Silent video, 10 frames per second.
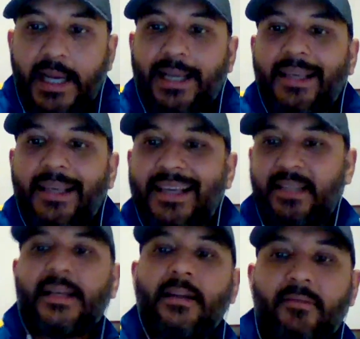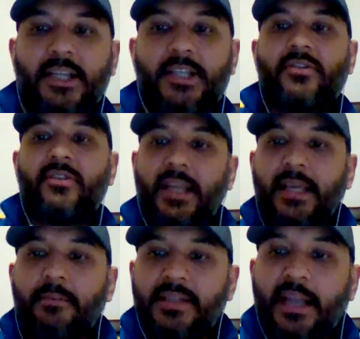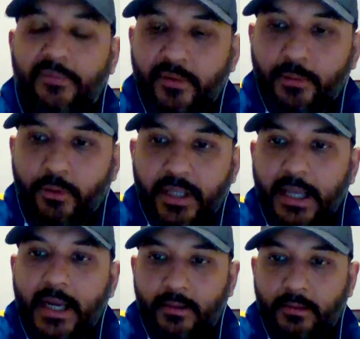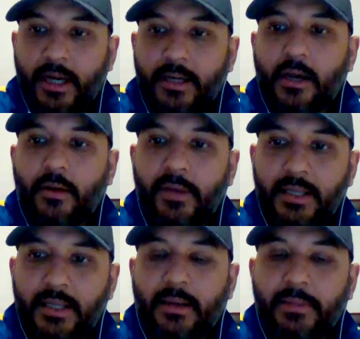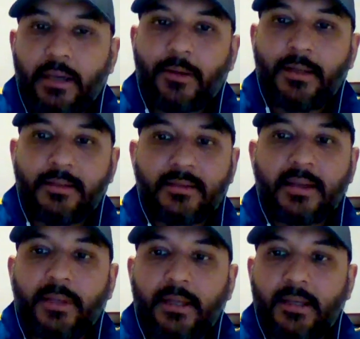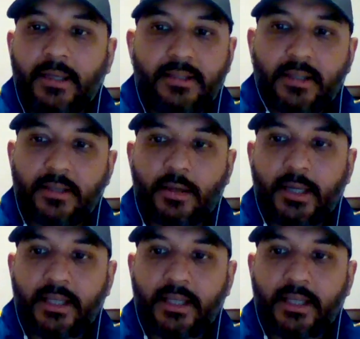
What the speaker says: I think he's kind of restraining himself from doing that right now when he's coming on as a sub. It's just not.